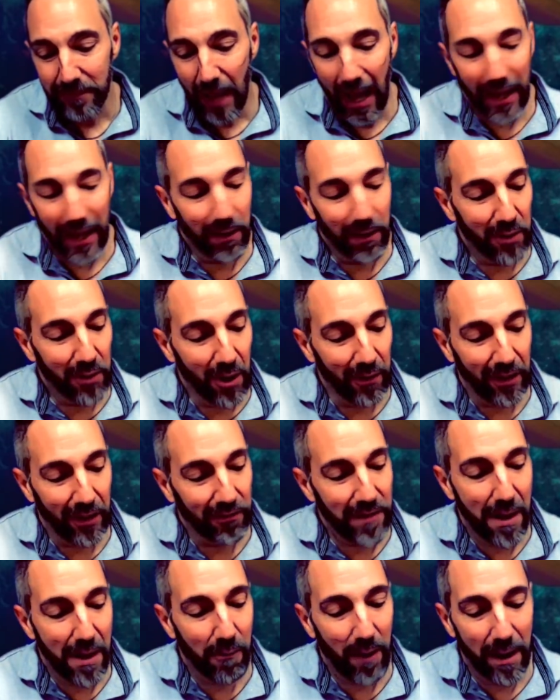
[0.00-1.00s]
I don't know.
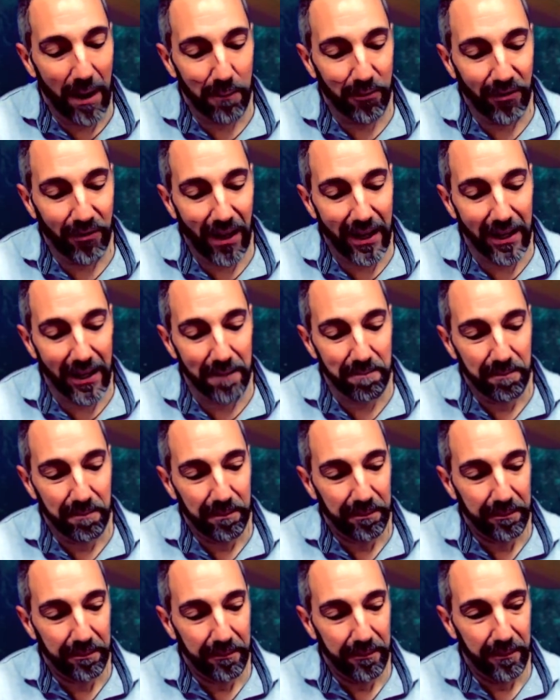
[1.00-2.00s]
That's not why I'm saying it.
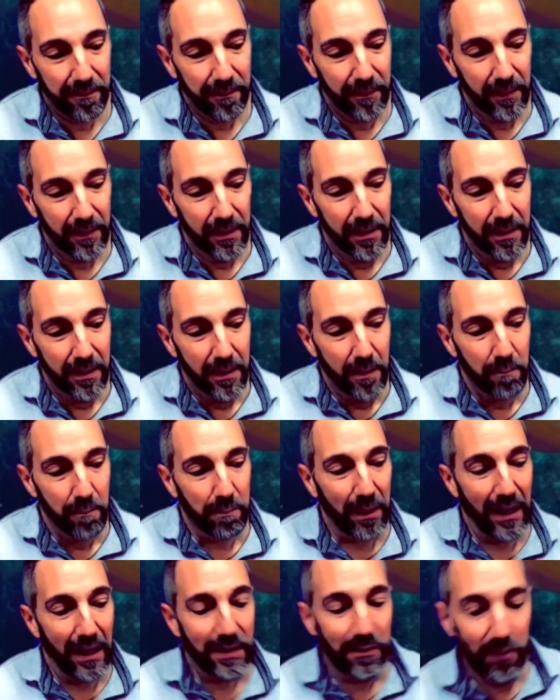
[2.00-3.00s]

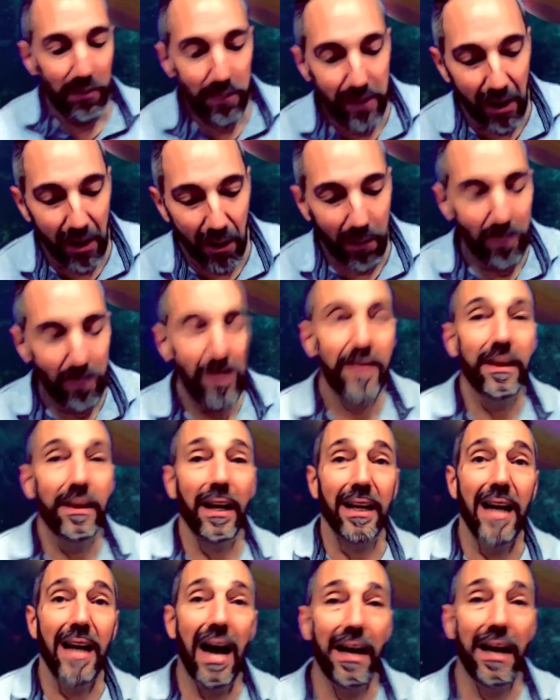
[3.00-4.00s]
But I do know
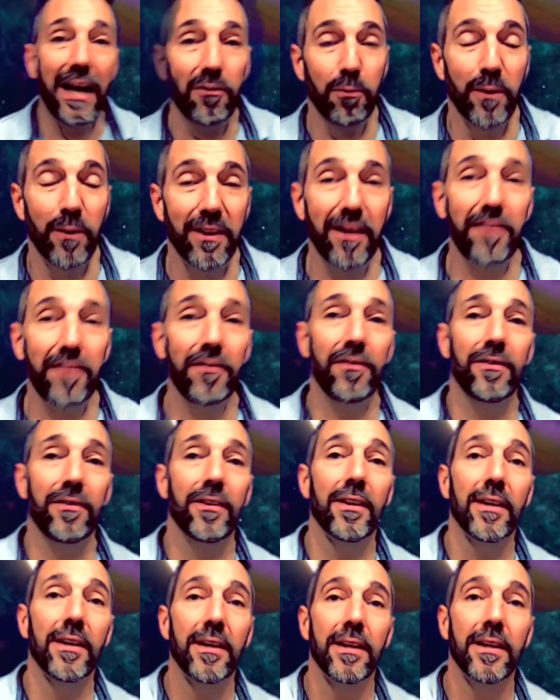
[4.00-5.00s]
that God is with us.
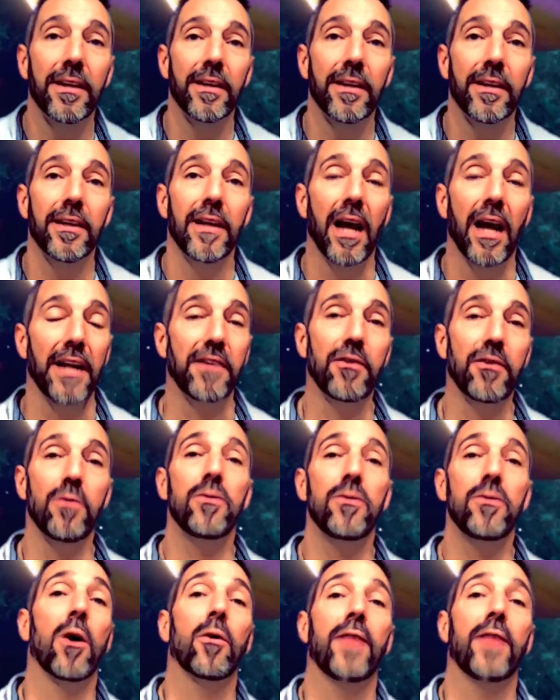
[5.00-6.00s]
I do
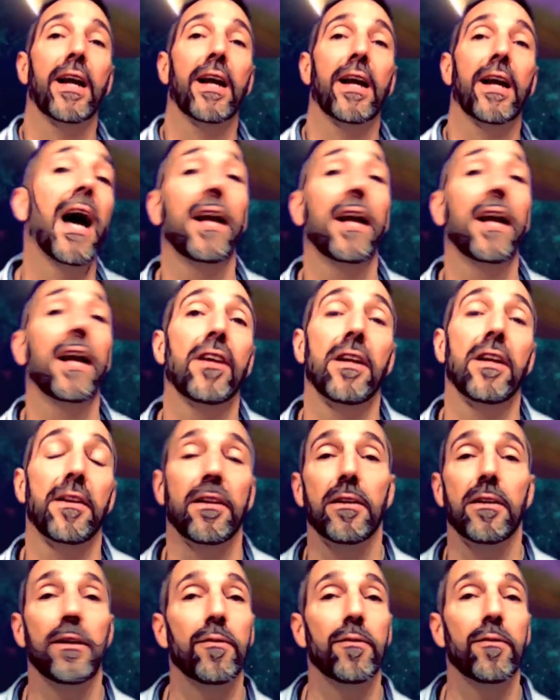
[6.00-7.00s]
know that God is going to
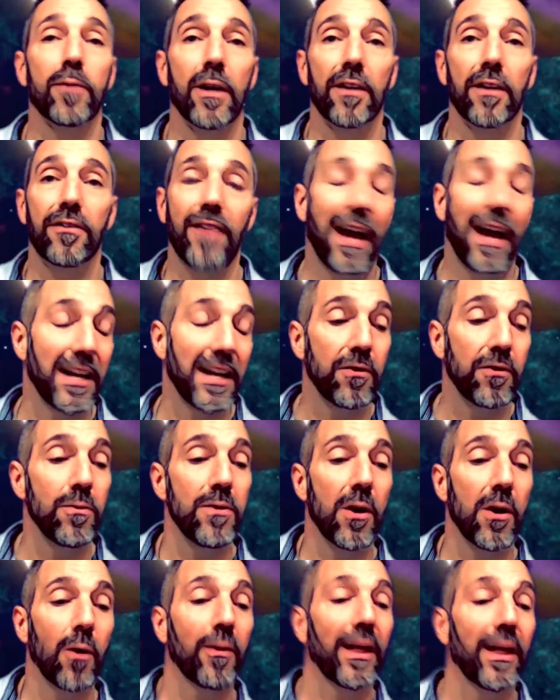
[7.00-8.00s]
deliver us. I do
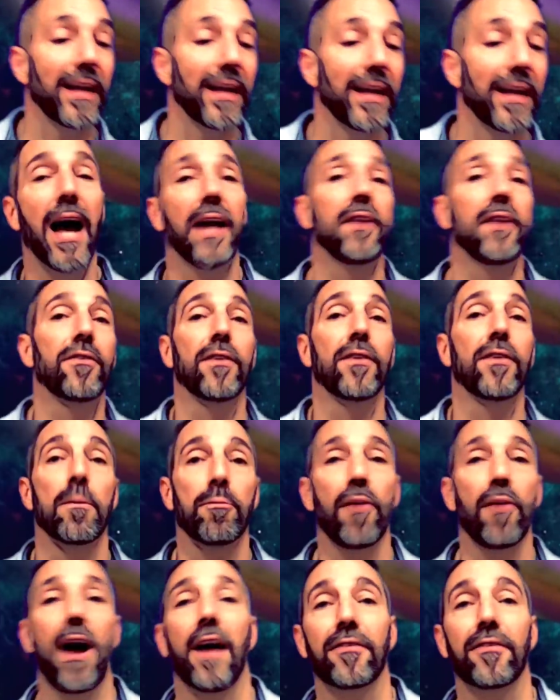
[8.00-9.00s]
know that God is in the
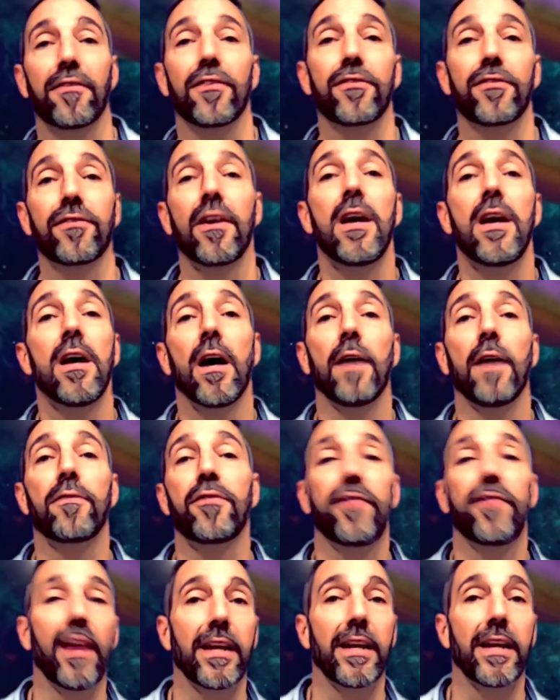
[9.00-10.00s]
process of
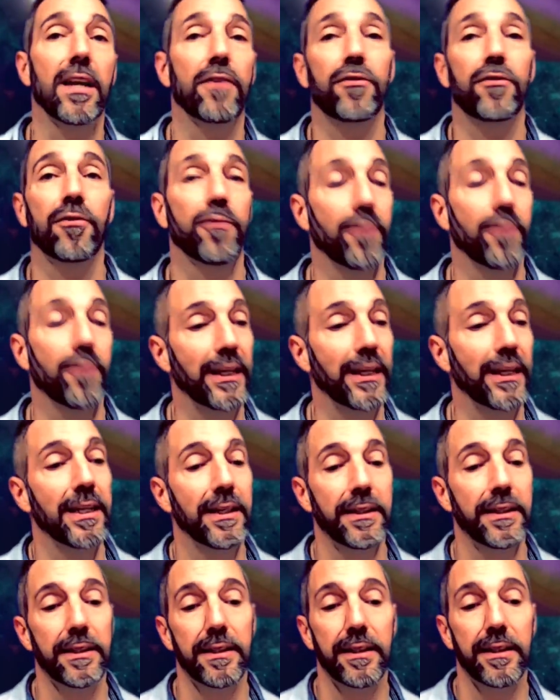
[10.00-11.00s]
setting us free
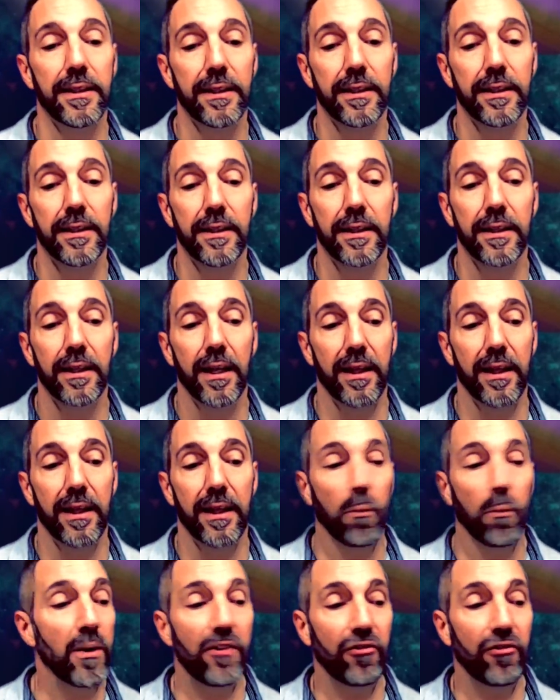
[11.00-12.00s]
and
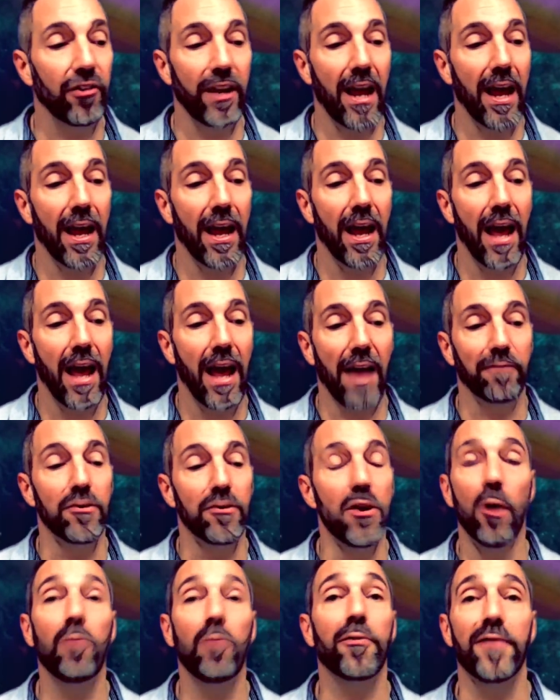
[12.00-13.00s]
that we should have
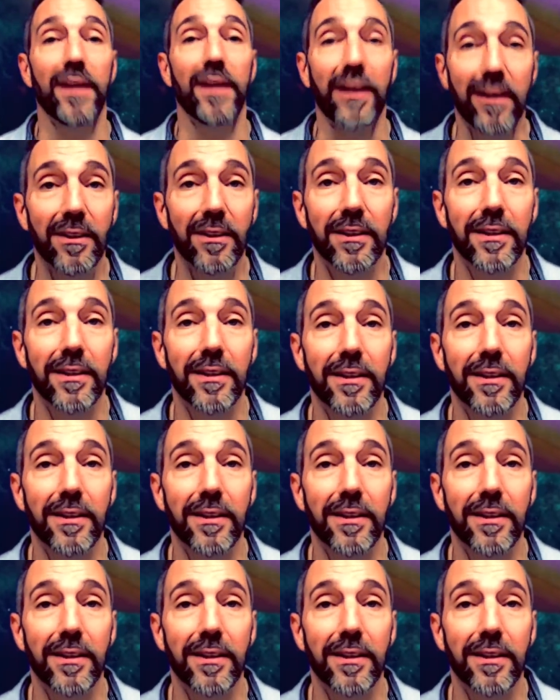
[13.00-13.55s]
no fear